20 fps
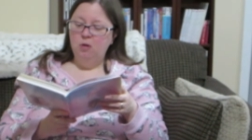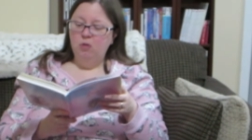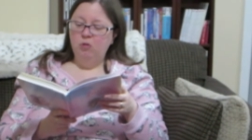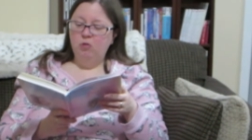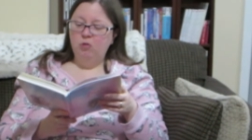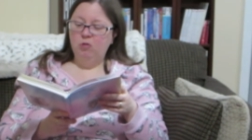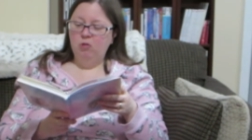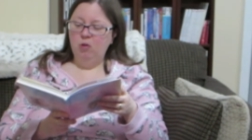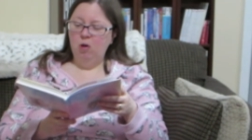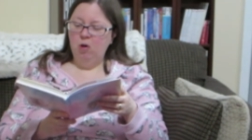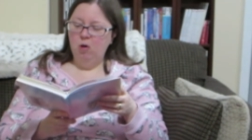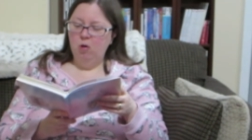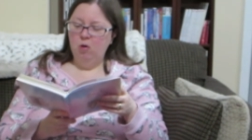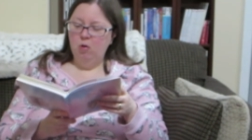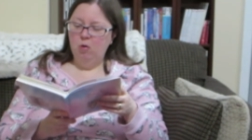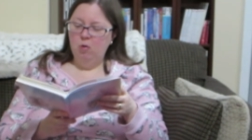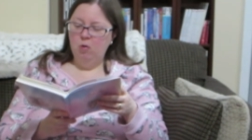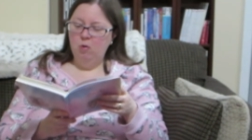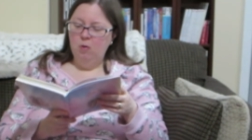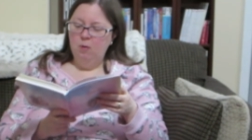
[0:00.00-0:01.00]

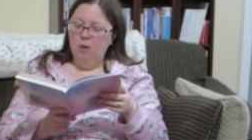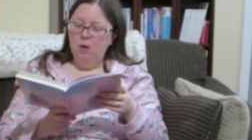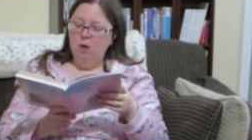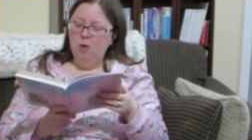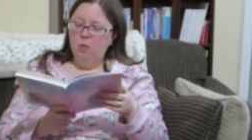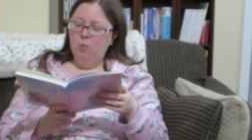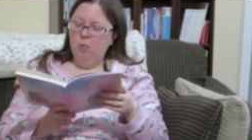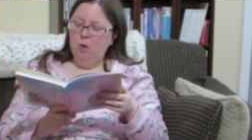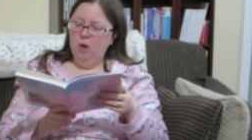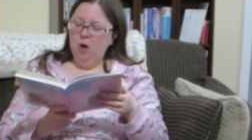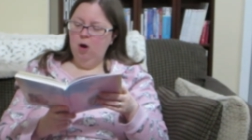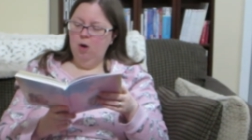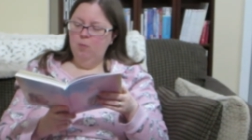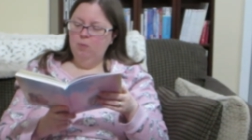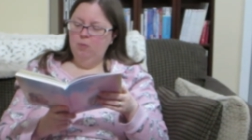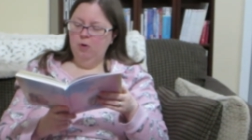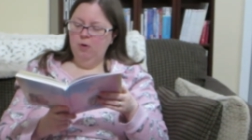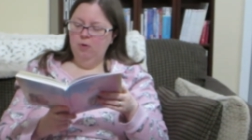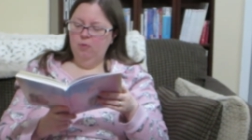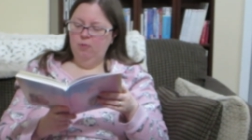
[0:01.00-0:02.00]
So we
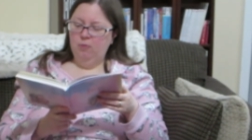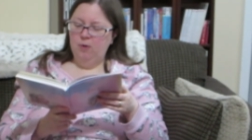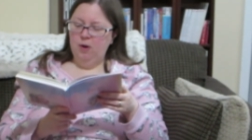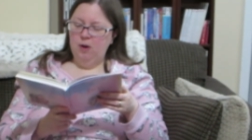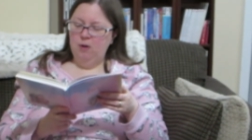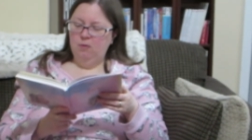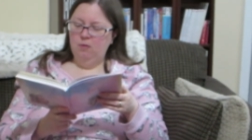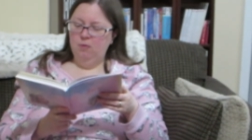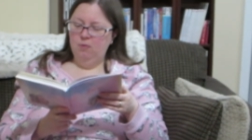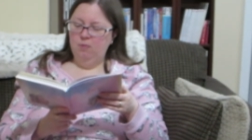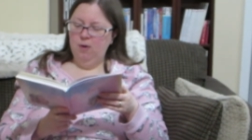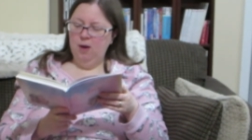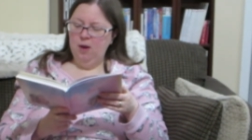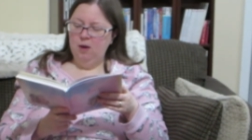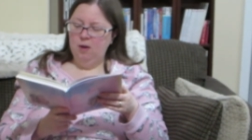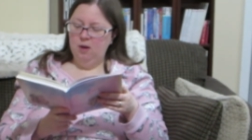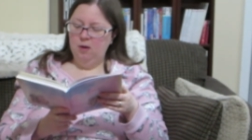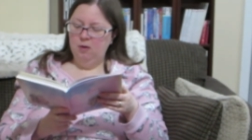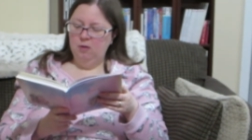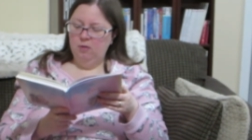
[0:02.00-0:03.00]
hopped on a flight to
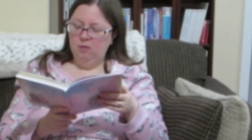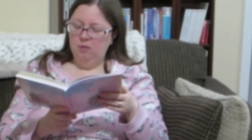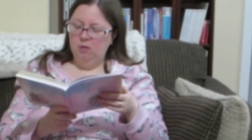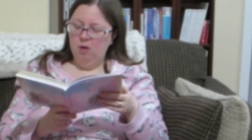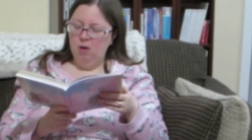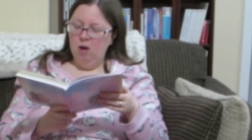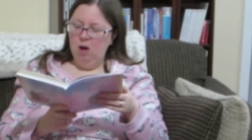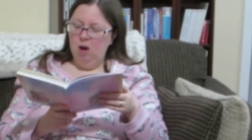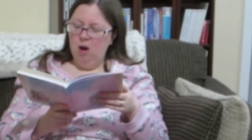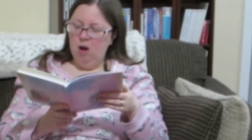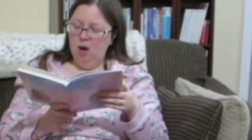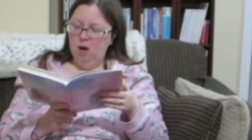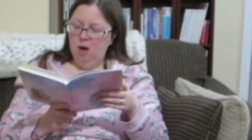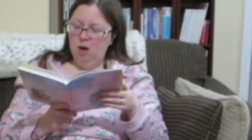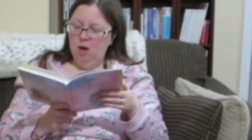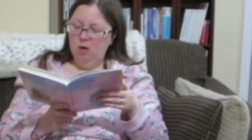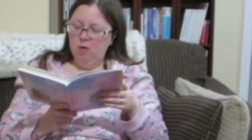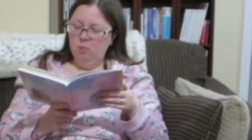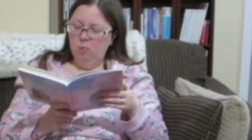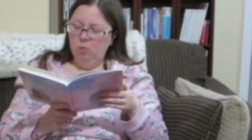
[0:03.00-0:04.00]
Vegas
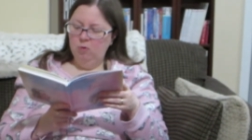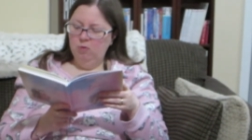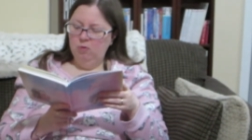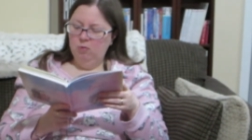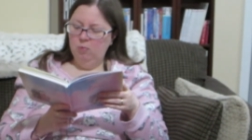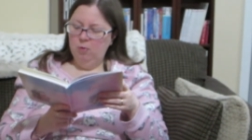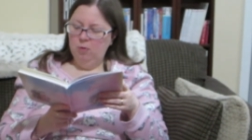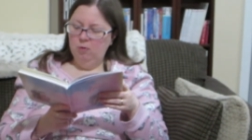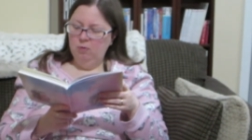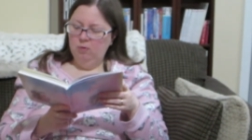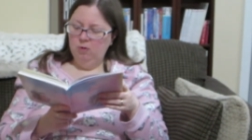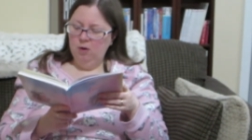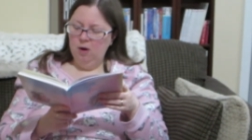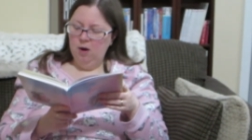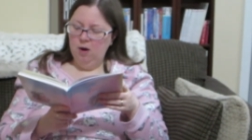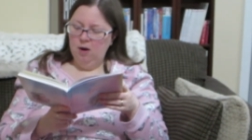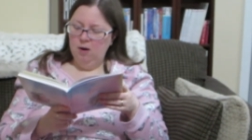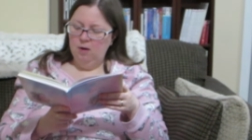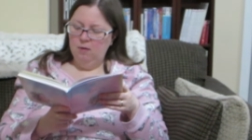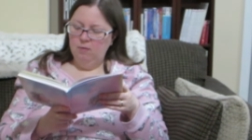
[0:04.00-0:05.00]
and we're supposed to
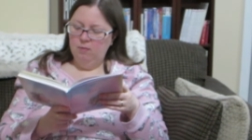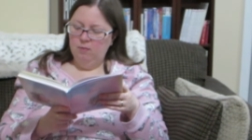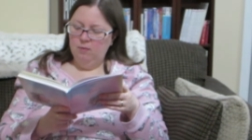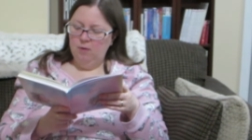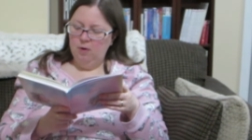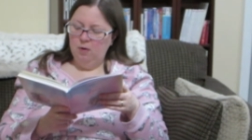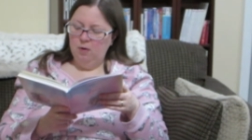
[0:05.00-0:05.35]
have